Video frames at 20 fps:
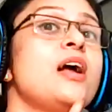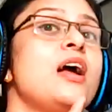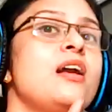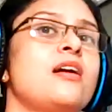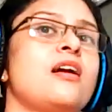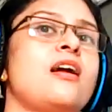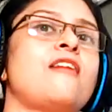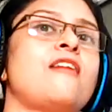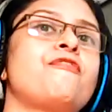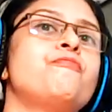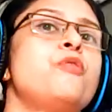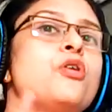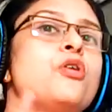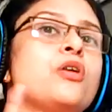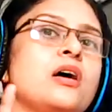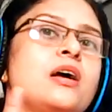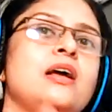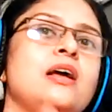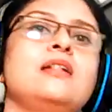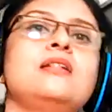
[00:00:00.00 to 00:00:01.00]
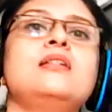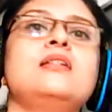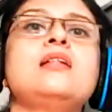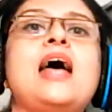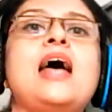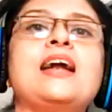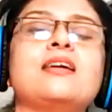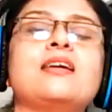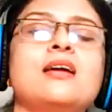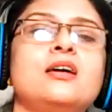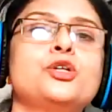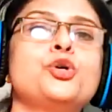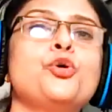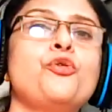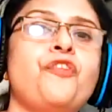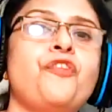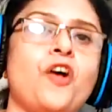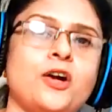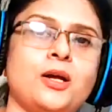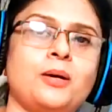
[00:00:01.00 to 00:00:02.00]
and rough book in like
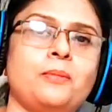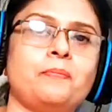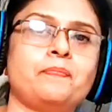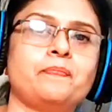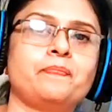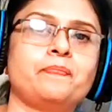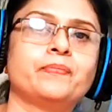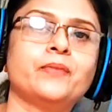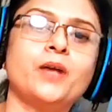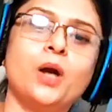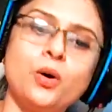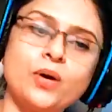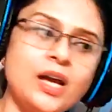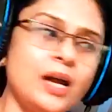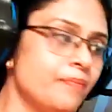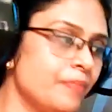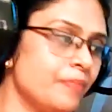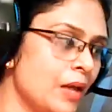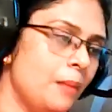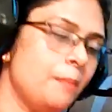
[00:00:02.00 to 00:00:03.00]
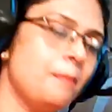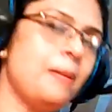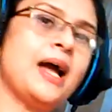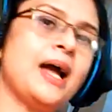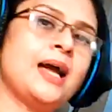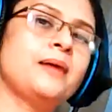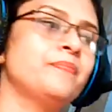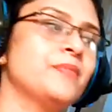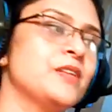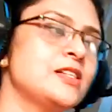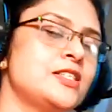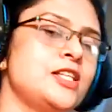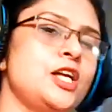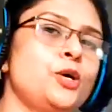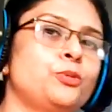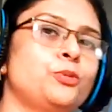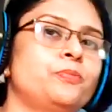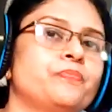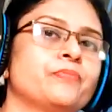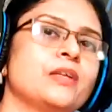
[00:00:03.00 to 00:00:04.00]
40. Okay? Bye. See
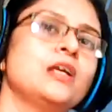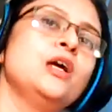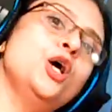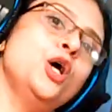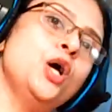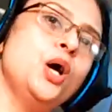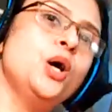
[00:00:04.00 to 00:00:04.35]
you. Okay, ma'am.